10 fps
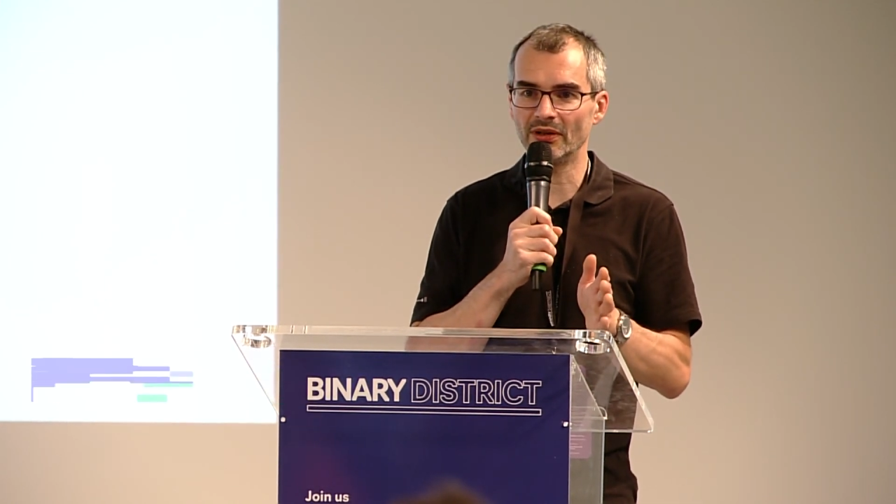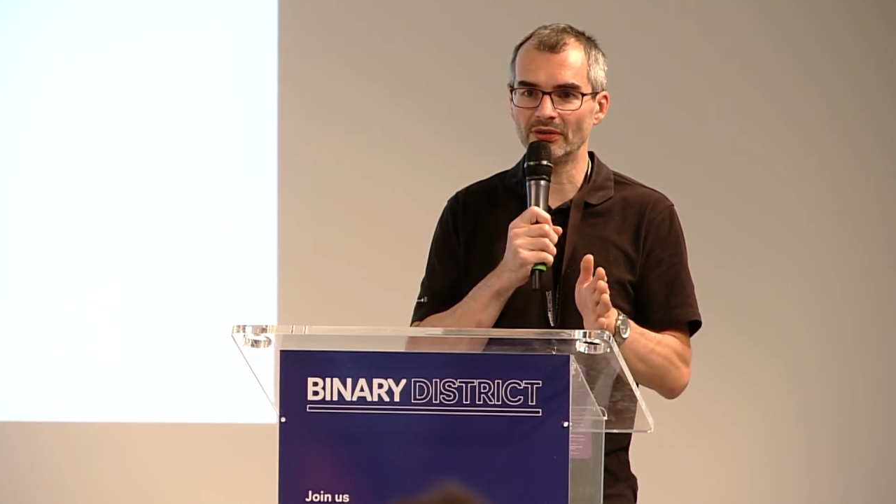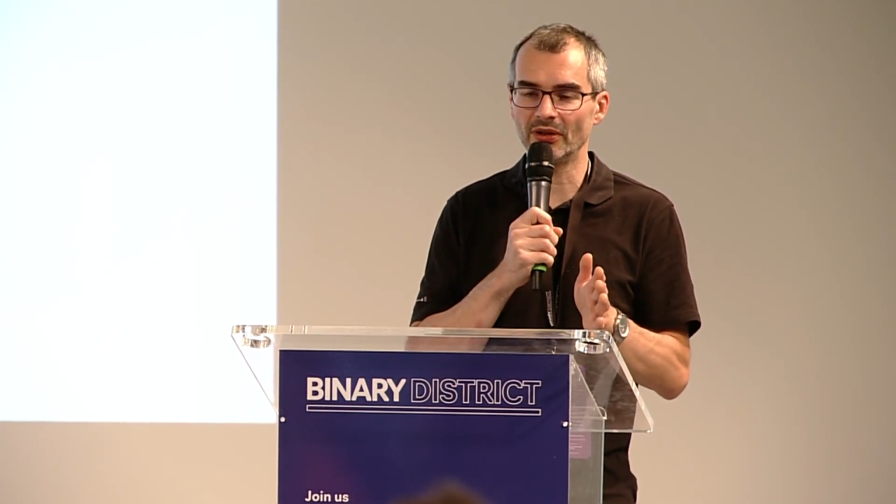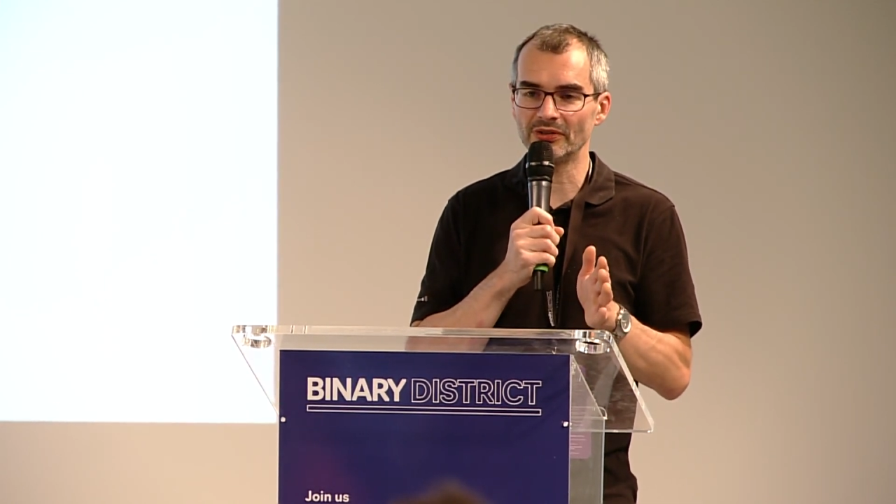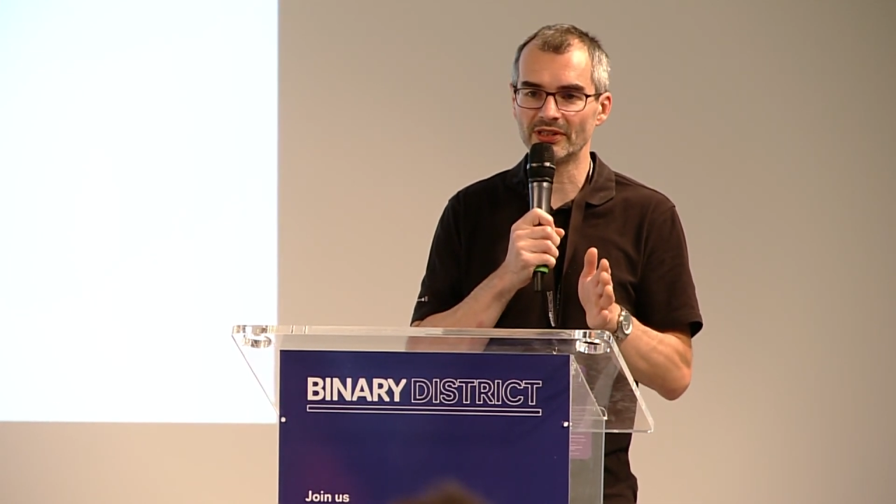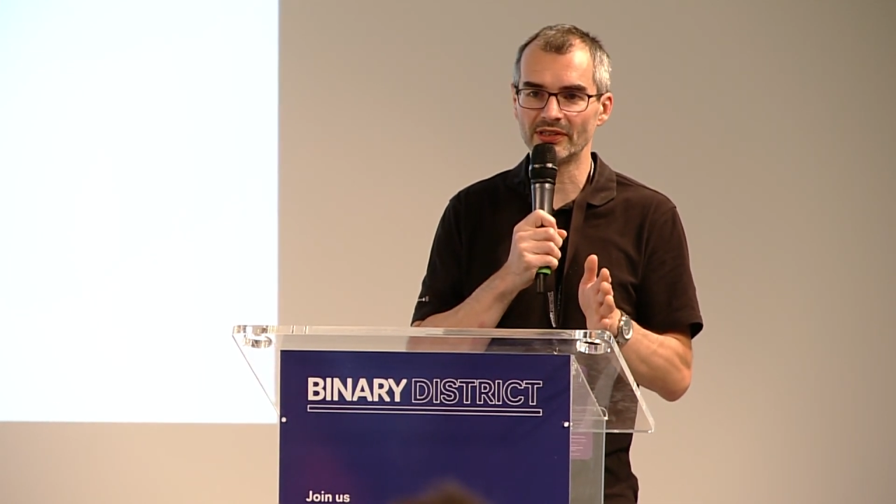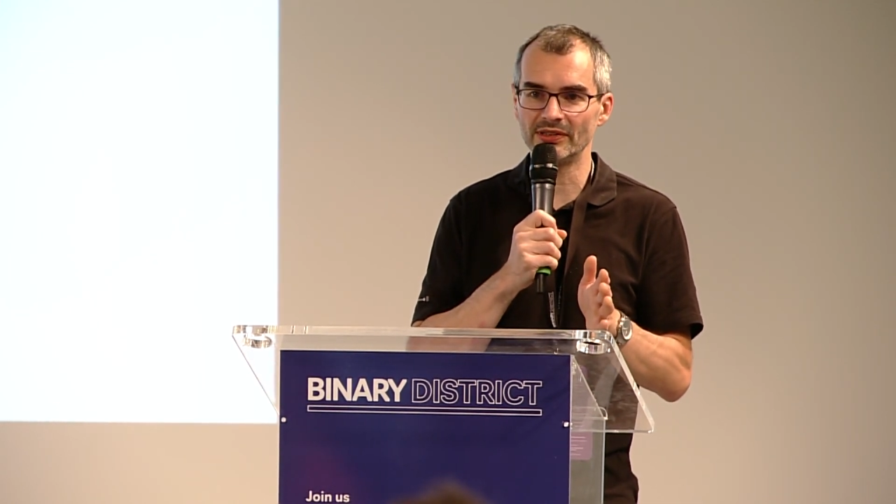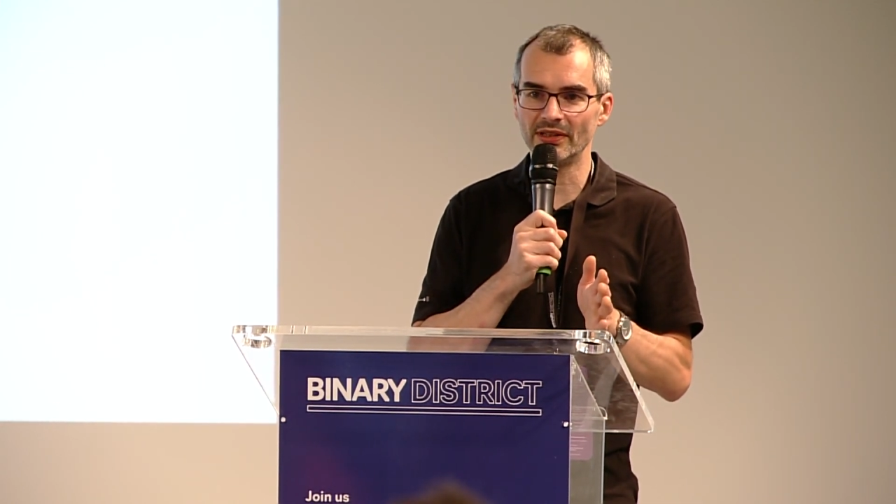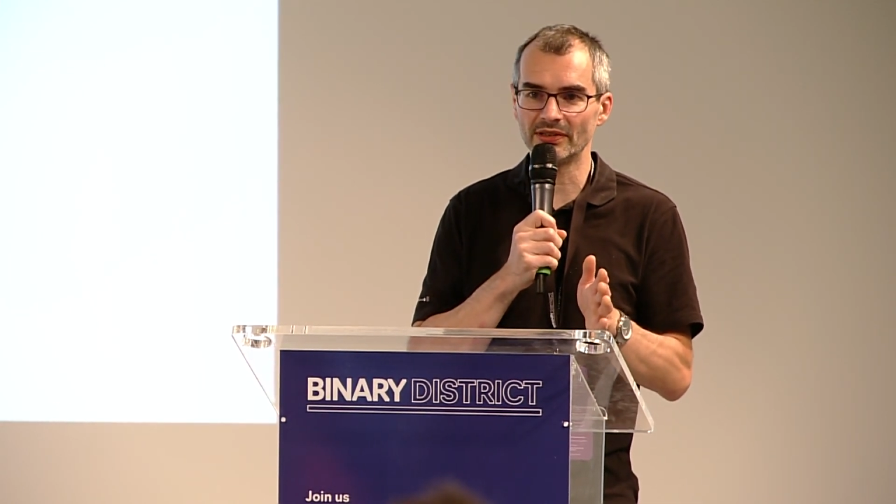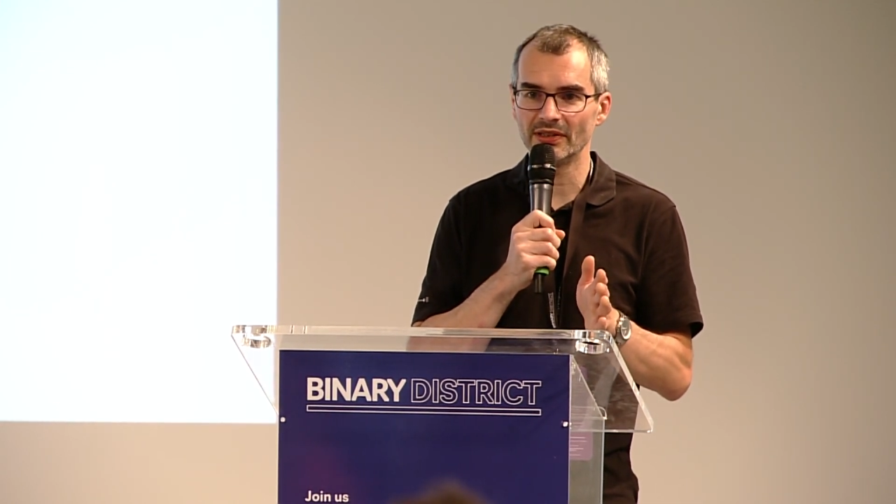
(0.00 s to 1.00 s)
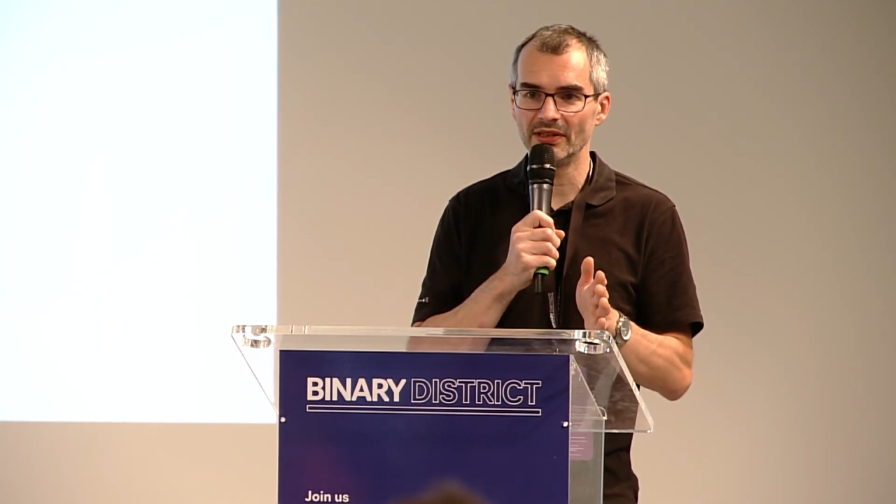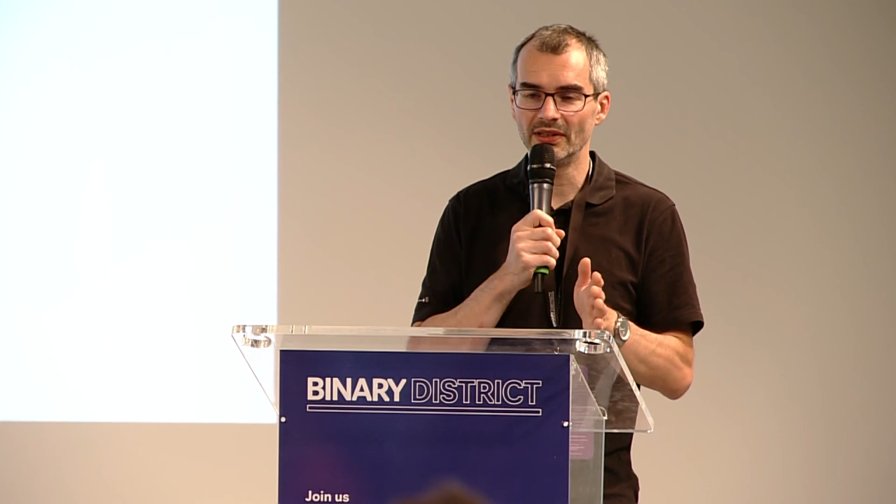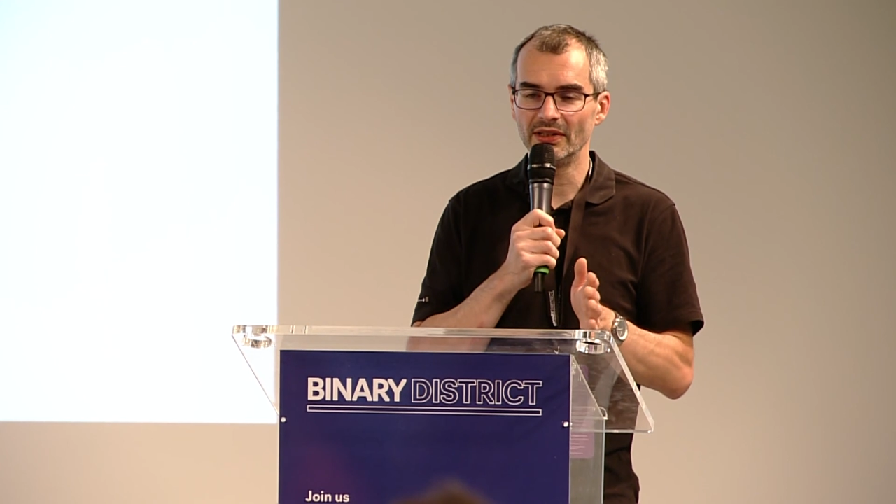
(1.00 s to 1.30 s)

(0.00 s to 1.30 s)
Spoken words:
on testnet,